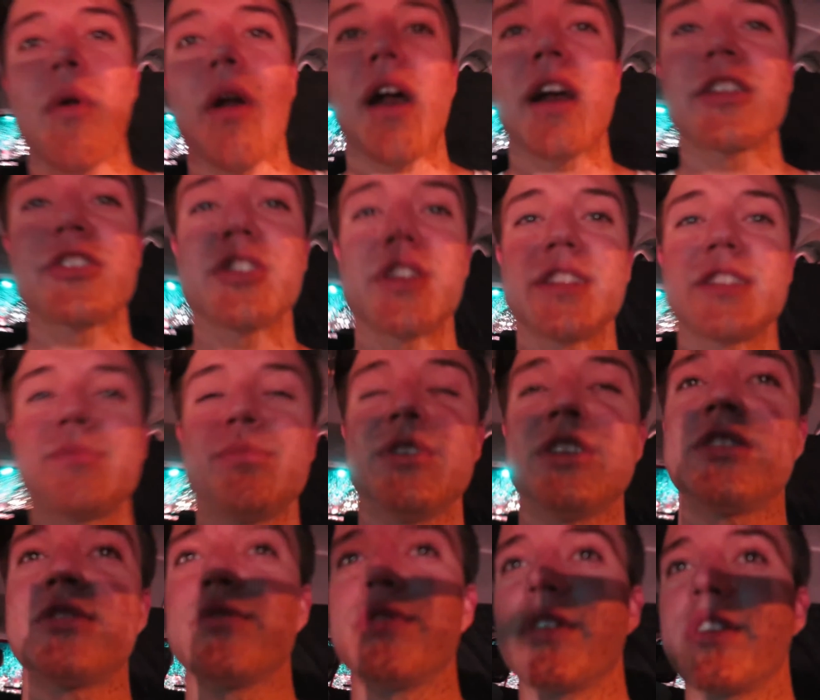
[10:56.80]
I tried to
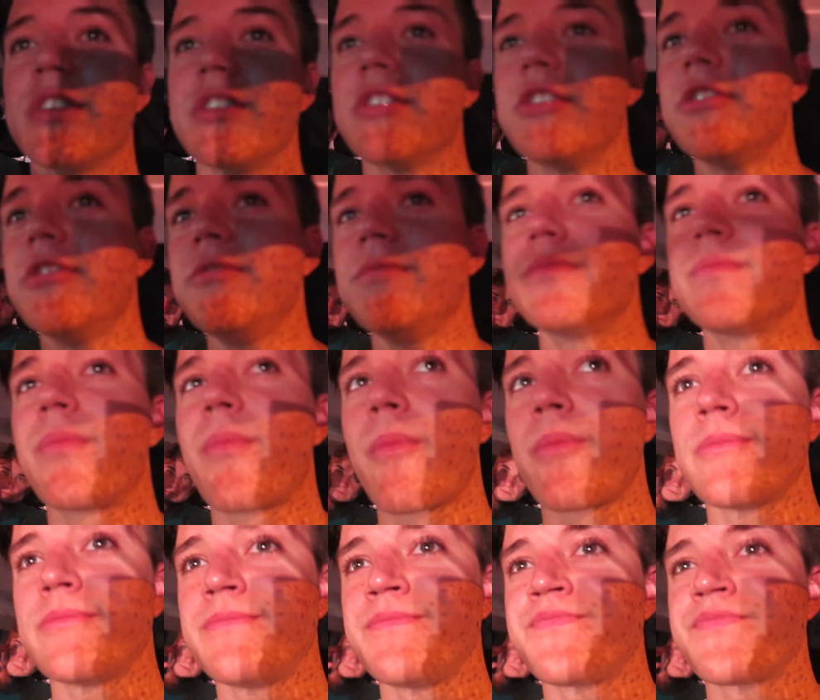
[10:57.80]
speak to a girl.
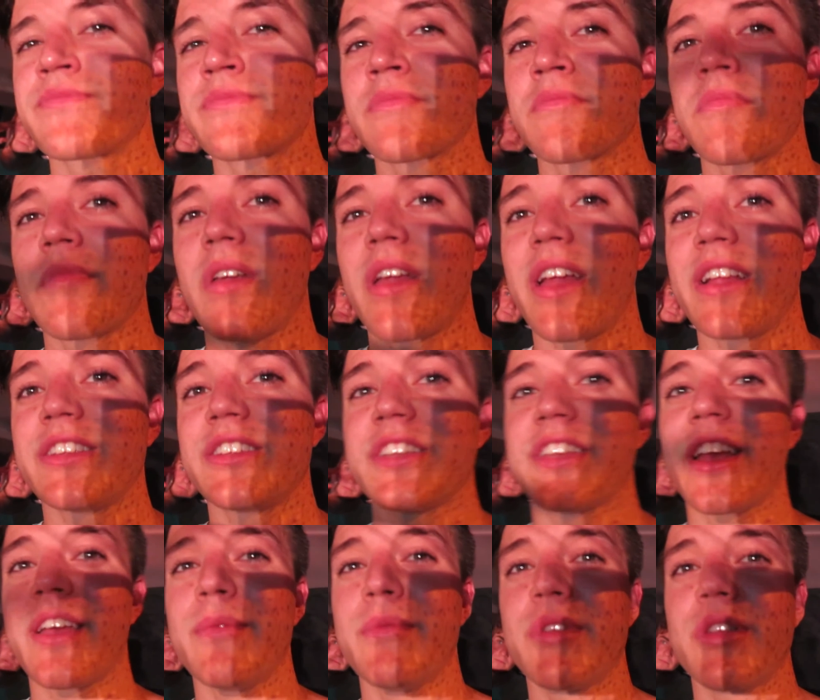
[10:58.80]
And she
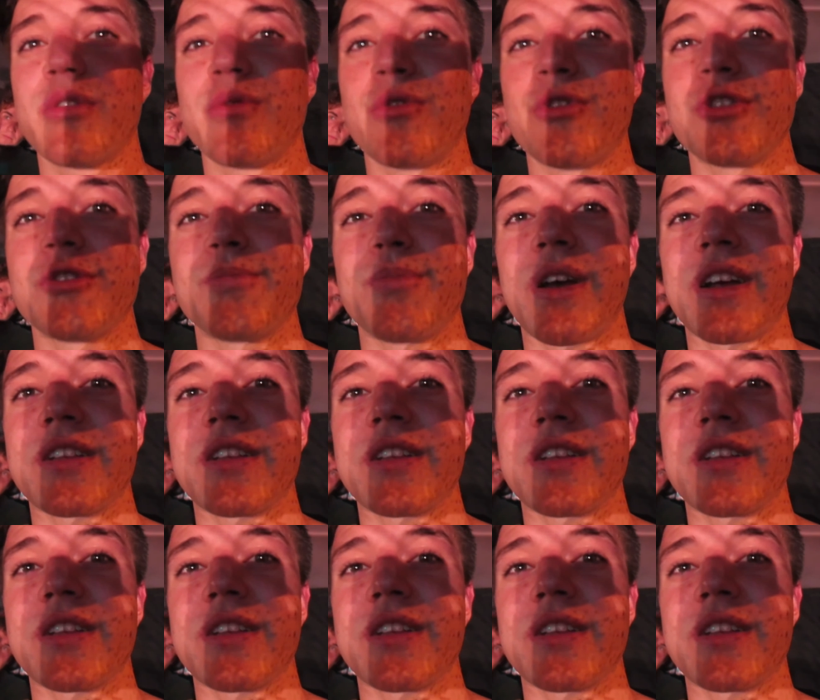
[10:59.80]
gave me the worst